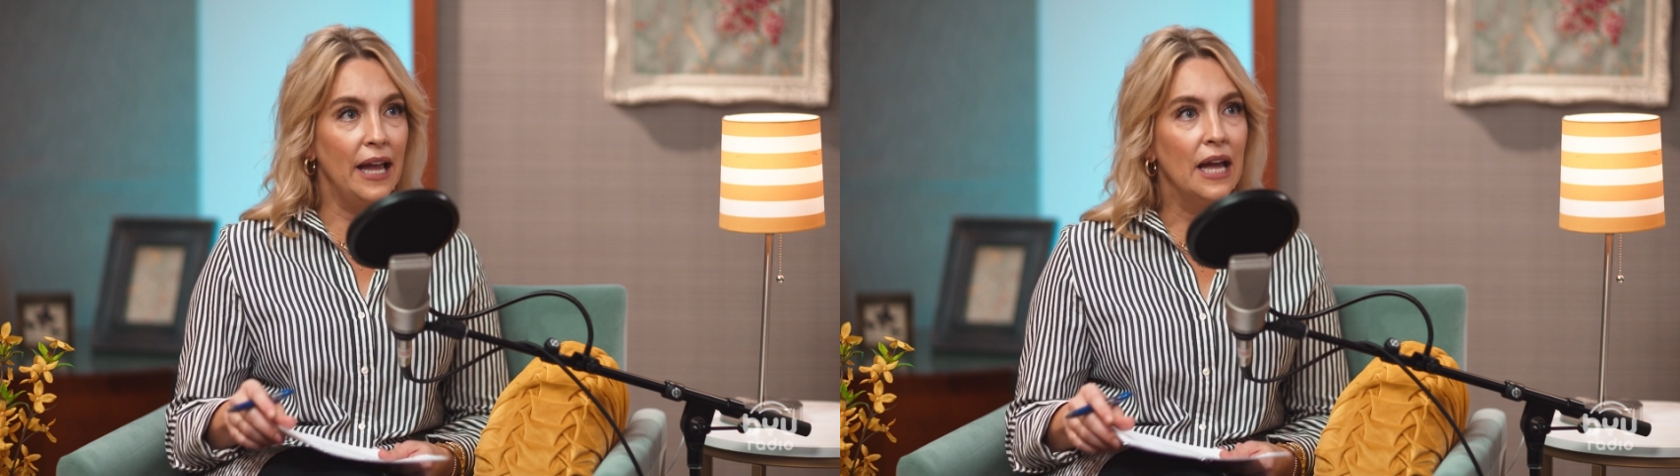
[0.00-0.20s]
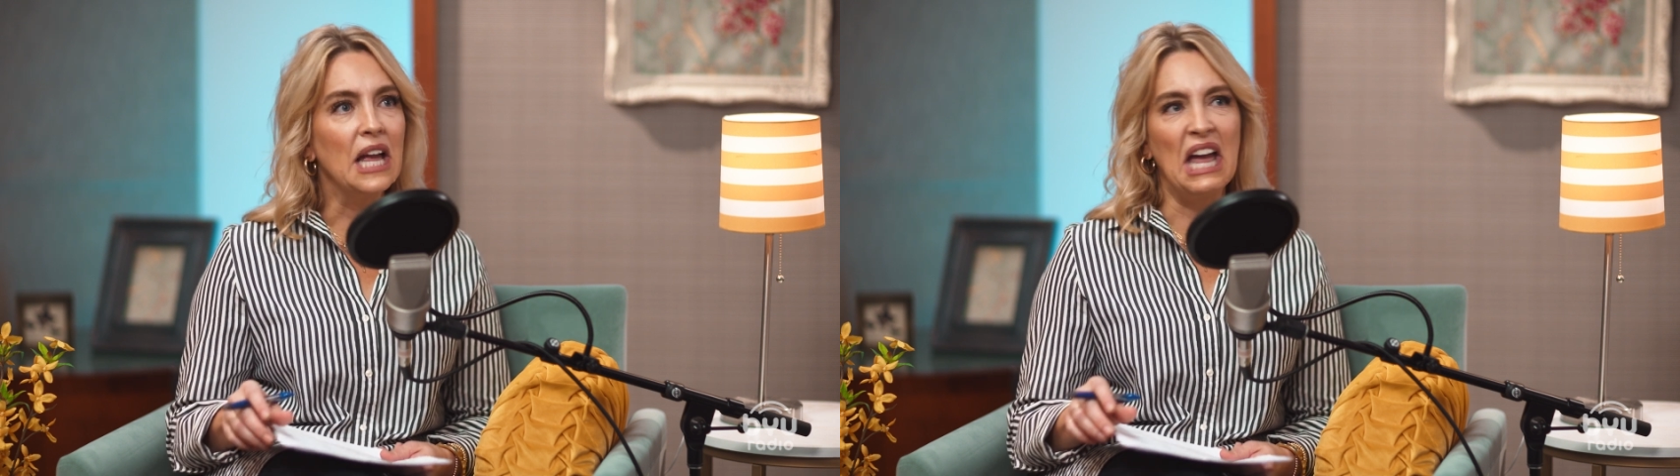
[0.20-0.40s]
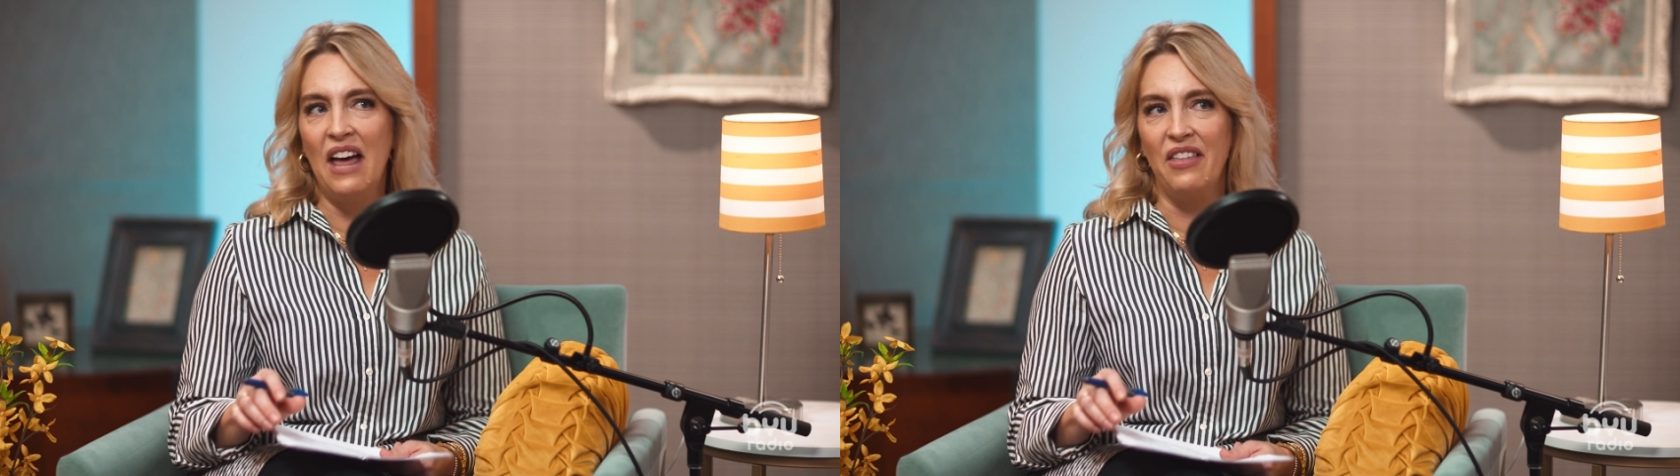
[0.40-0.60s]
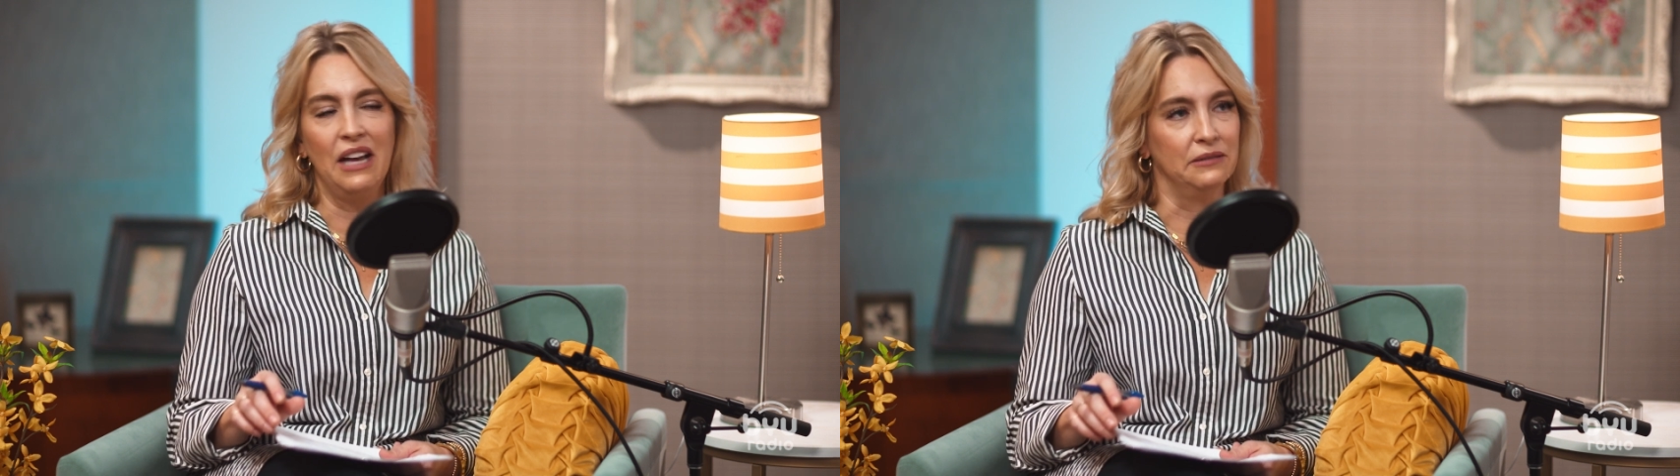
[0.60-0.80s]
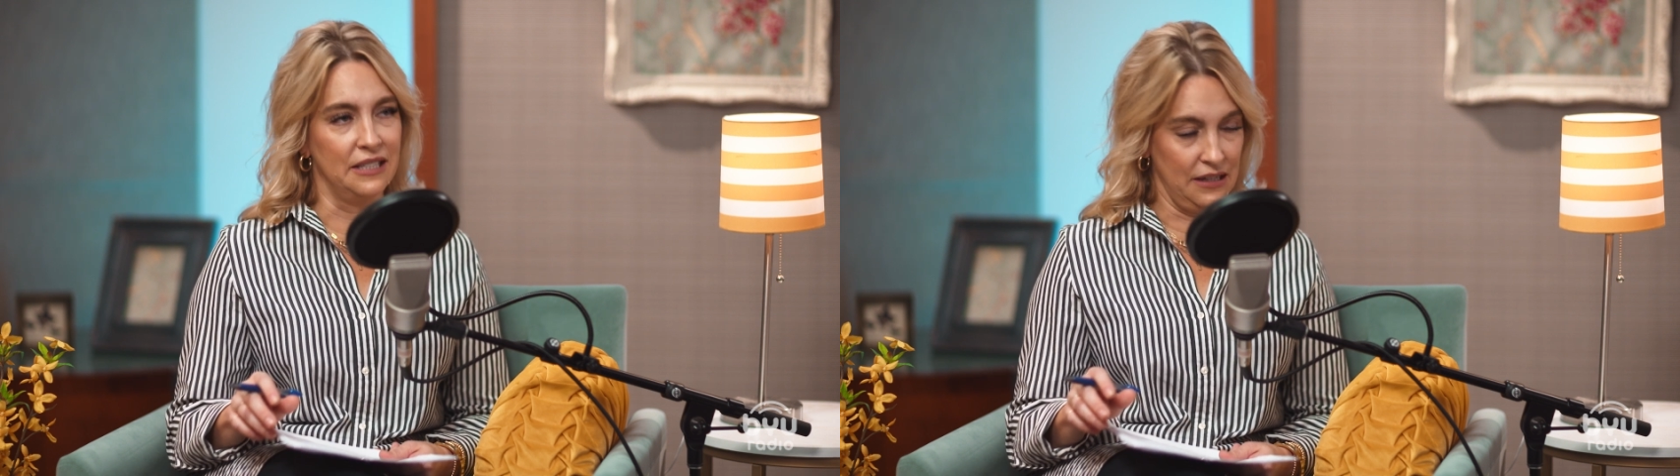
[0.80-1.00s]

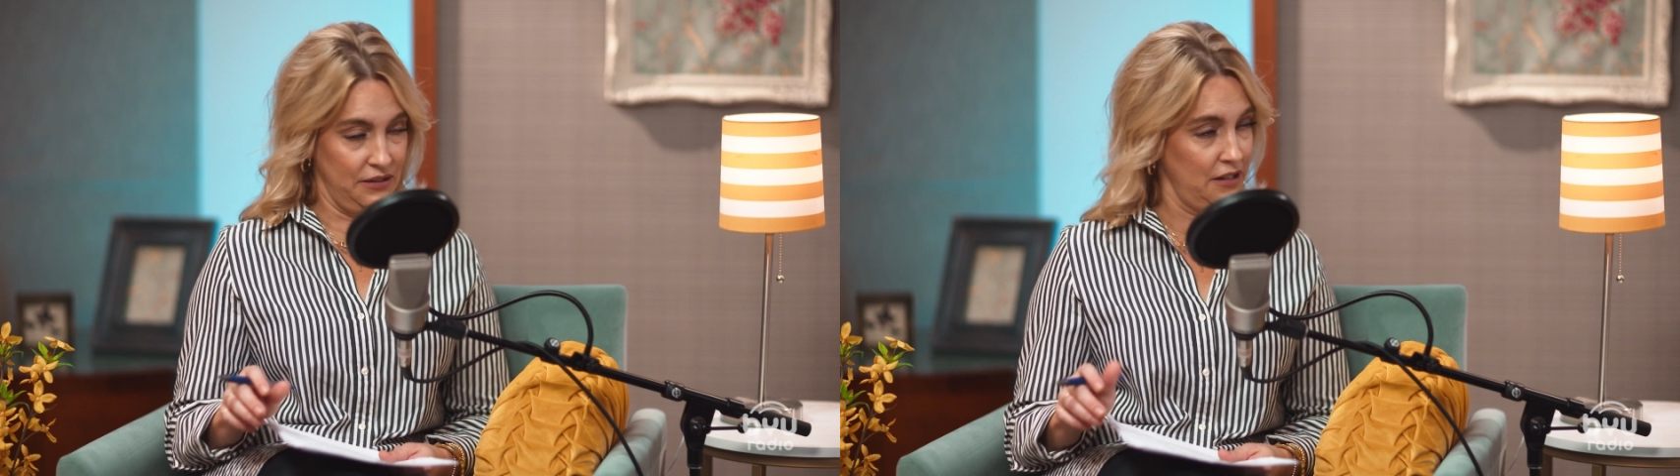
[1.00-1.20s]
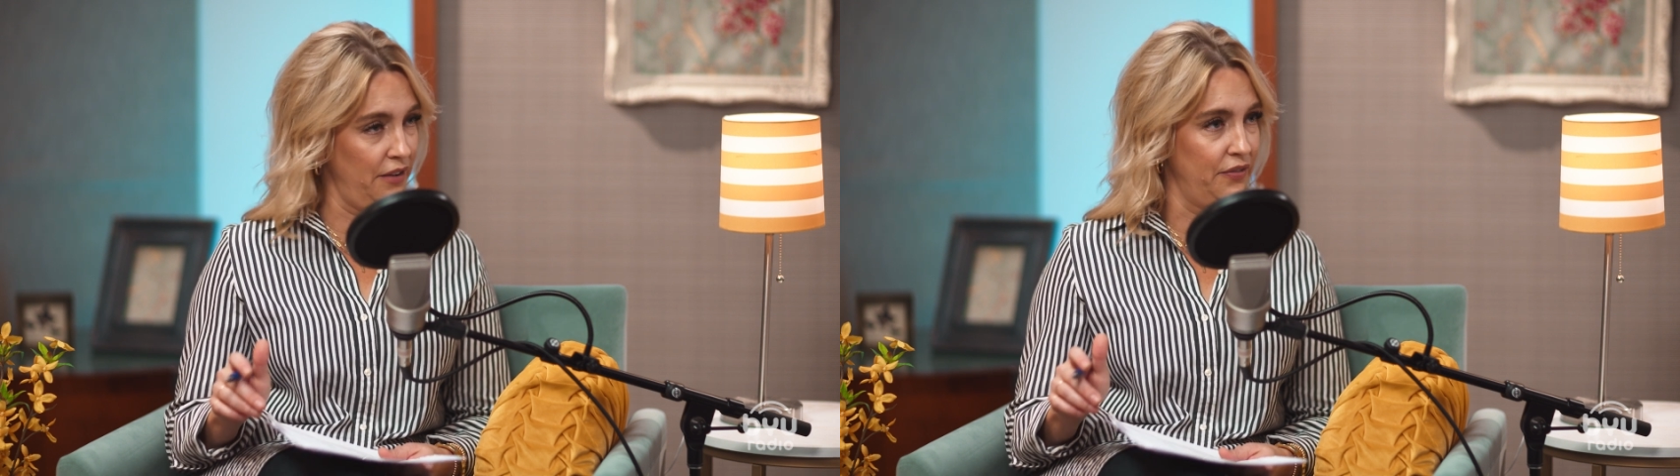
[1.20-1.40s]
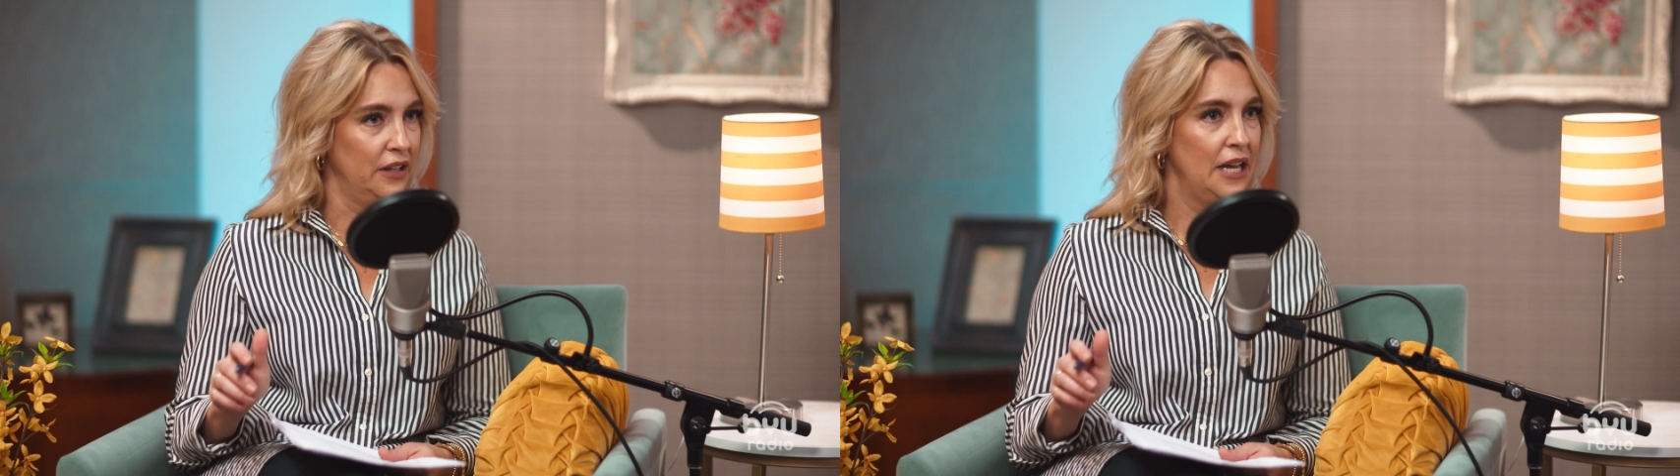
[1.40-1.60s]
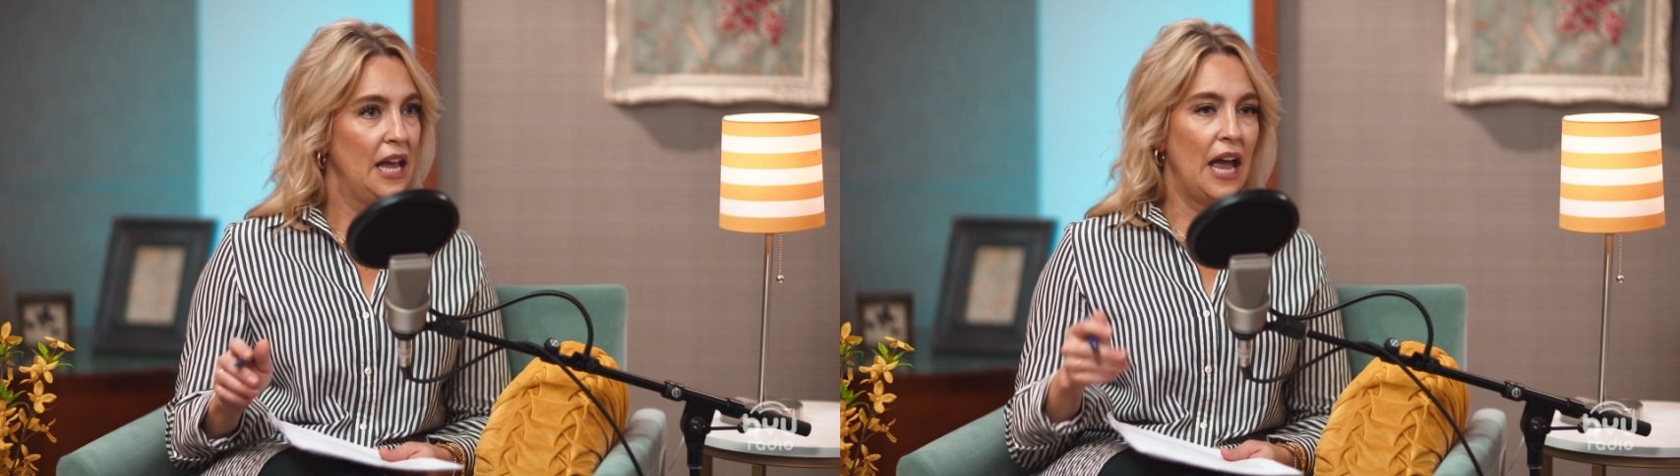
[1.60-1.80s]
that sounds awful.